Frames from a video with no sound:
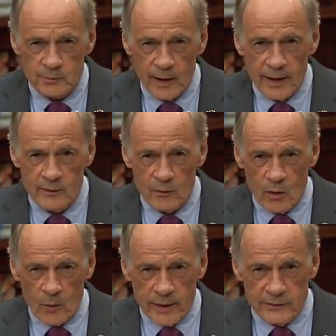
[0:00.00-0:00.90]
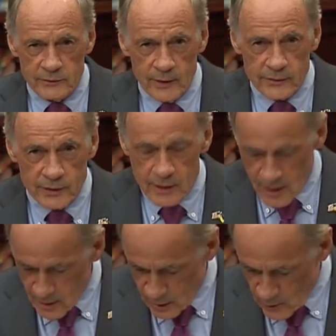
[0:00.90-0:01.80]
by raising
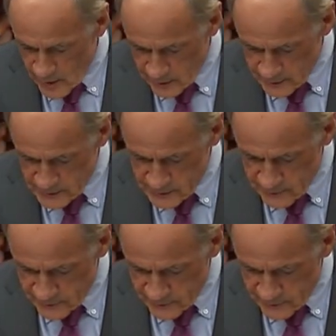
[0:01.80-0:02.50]
awareness of